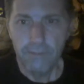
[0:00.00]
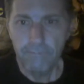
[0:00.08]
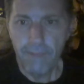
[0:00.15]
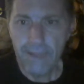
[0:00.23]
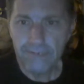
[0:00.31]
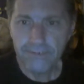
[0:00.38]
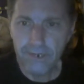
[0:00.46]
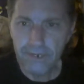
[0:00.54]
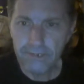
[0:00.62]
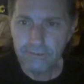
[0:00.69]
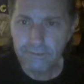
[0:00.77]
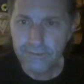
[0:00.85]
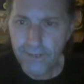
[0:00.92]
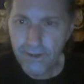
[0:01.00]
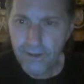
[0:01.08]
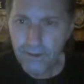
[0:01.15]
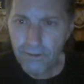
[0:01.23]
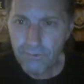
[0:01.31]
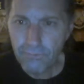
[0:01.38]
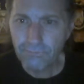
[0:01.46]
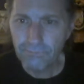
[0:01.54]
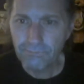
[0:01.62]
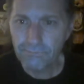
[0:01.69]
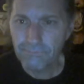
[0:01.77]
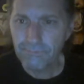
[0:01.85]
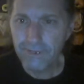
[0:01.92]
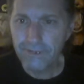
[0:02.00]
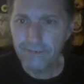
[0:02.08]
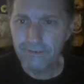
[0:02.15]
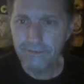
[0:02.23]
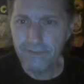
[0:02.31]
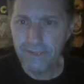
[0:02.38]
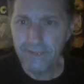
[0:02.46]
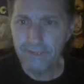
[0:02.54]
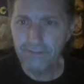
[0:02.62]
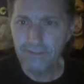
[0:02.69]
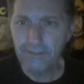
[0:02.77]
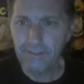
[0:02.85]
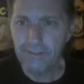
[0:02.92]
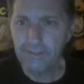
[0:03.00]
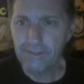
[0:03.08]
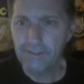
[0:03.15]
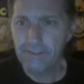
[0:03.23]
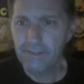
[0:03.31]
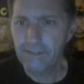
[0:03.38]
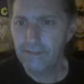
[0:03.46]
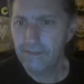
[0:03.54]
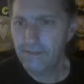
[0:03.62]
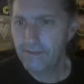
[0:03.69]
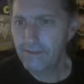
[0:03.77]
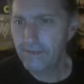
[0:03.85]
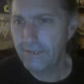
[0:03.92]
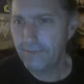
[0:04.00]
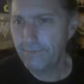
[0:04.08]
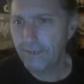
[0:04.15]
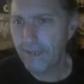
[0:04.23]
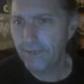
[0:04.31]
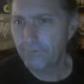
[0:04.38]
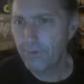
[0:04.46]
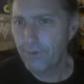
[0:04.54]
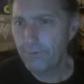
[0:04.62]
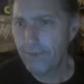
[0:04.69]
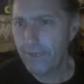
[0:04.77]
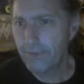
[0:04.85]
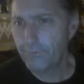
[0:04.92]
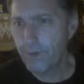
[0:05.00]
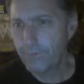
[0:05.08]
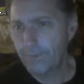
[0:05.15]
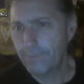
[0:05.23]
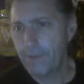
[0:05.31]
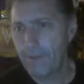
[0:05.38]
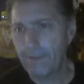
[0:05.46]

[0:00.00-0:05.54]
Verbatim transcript: Match started slow. Nikki eliminated Ruby Ruby by